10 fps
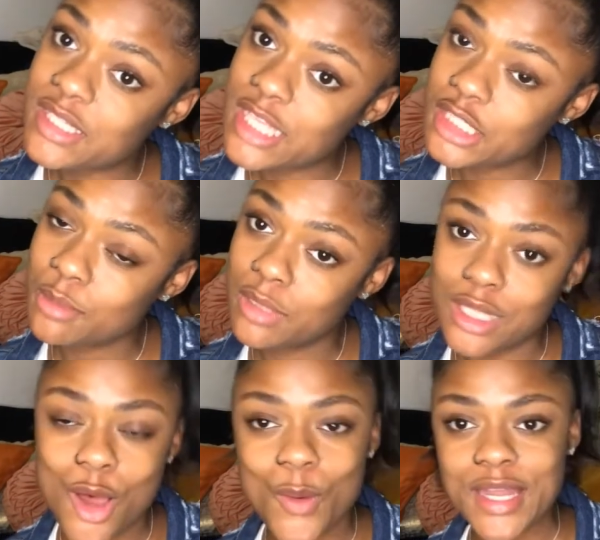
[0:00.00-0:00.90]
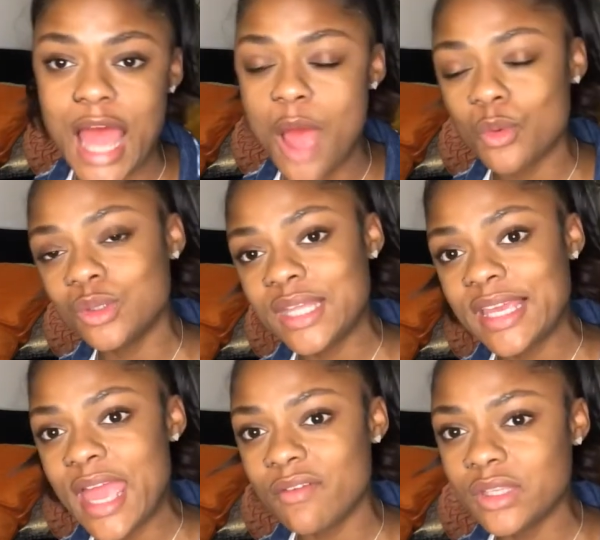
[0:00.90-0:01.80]
section below, and I will link
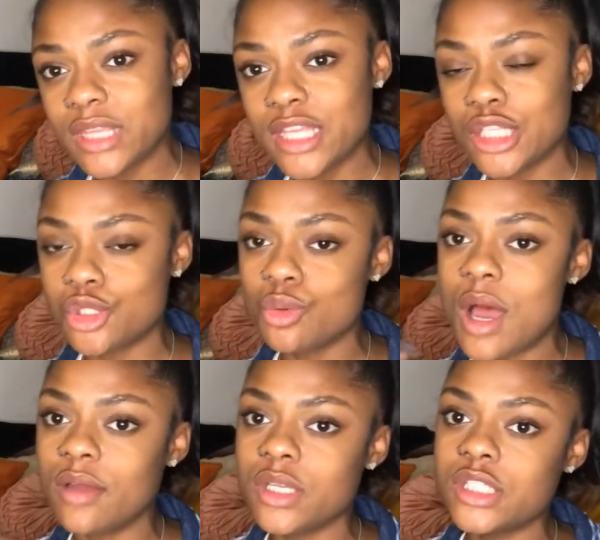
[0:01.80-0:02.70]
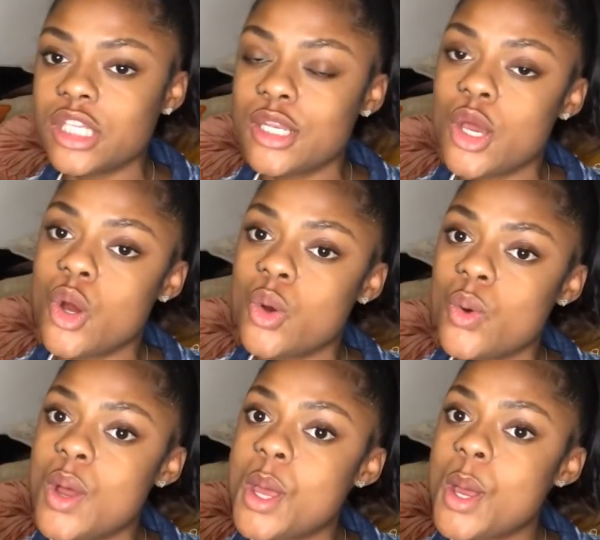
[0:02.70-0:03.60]
everything that you all need to
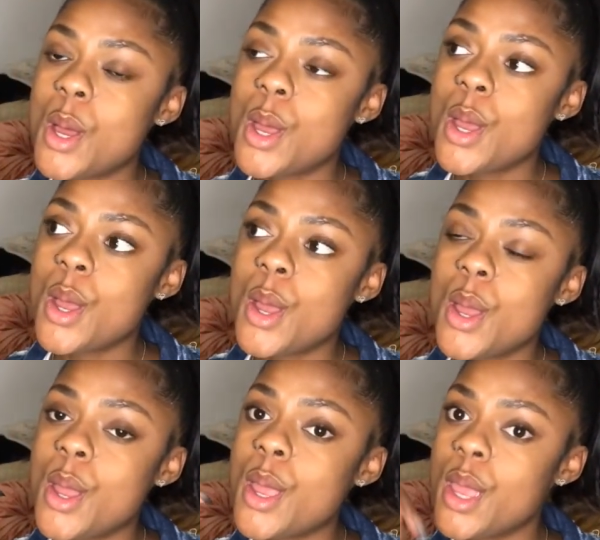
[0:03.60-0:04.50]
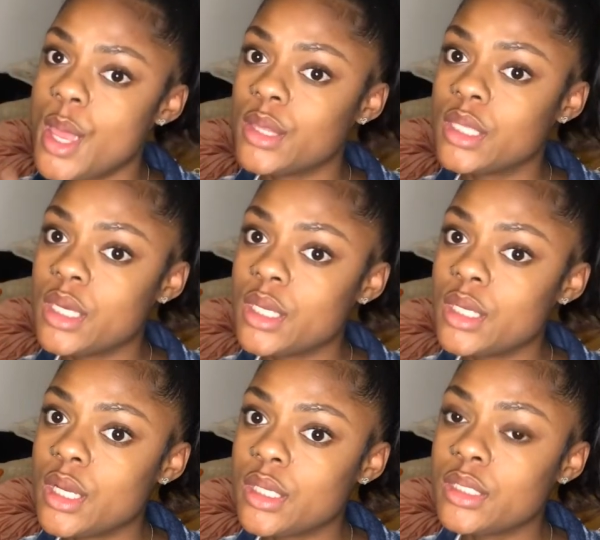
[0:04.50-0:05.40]
know in the
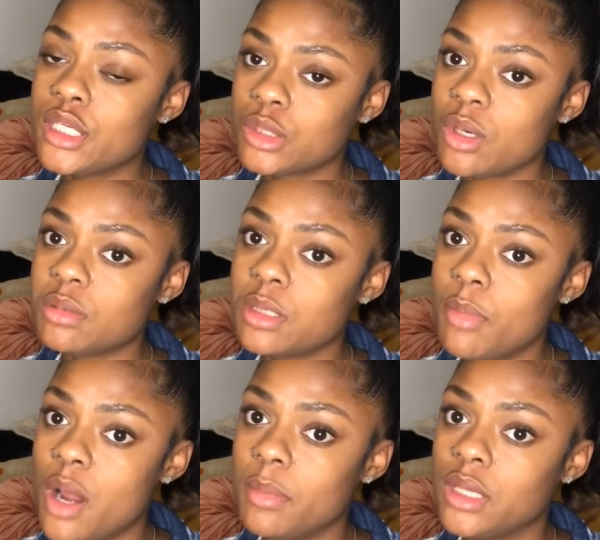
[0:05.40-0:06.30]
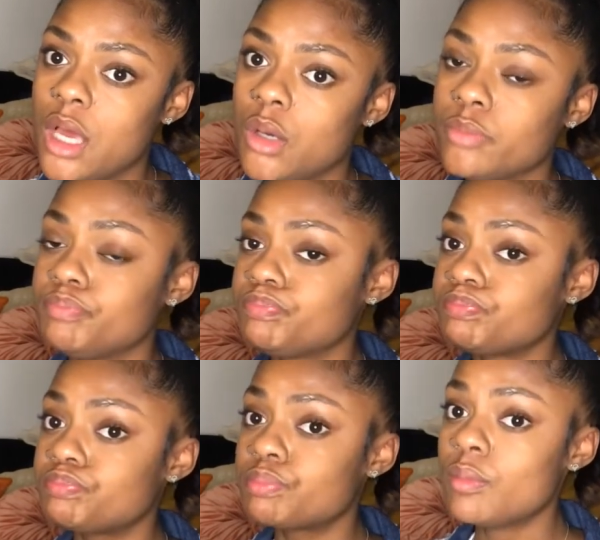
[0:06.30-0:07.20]
description bar below.
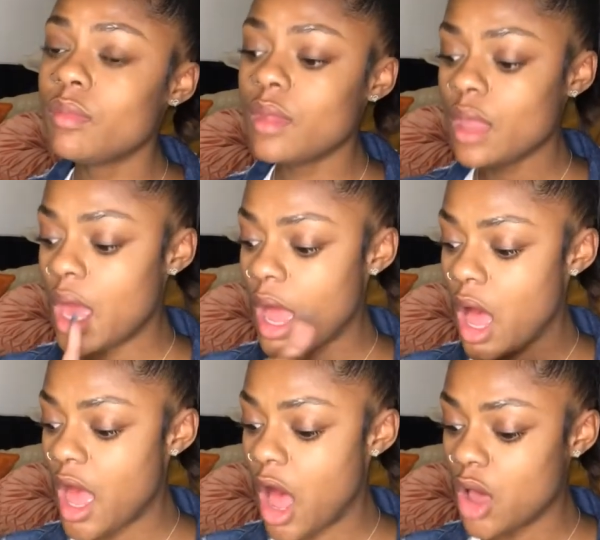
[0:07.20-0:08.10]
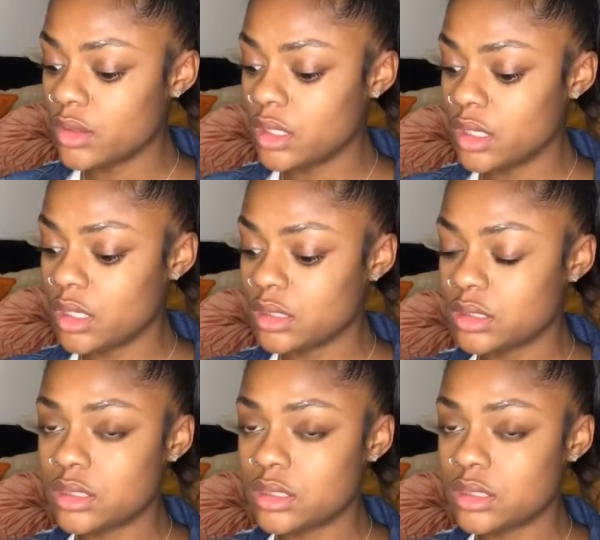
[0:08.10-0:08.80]
All the